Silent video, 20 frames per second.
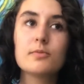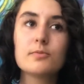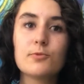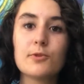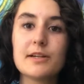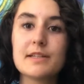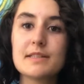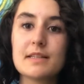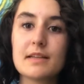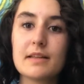
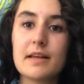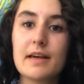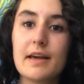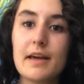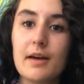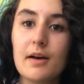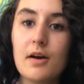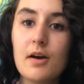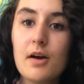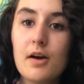
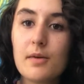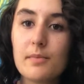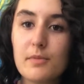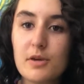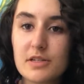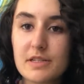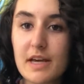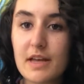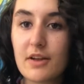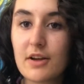Recently,
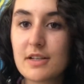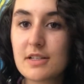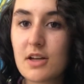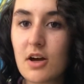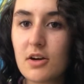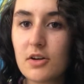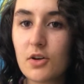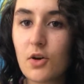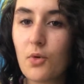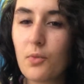mertailor has
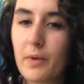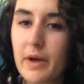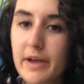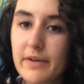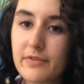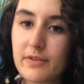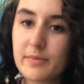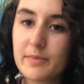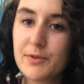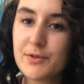gotten away
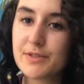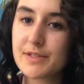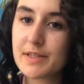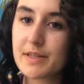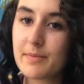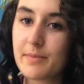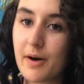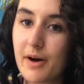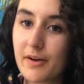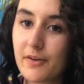from using
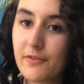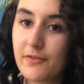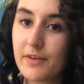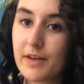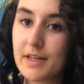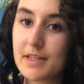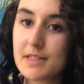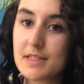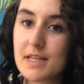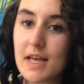the
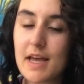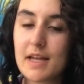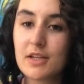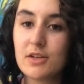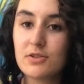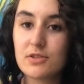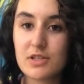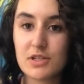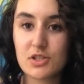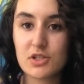monofins and
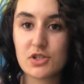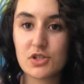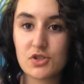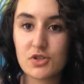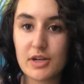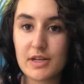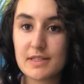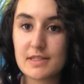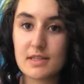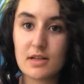using just
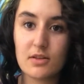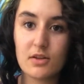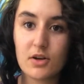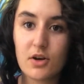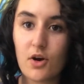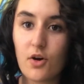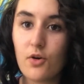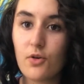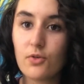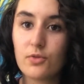straight
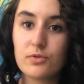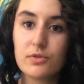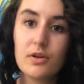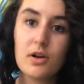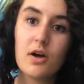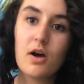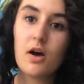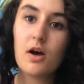silicone,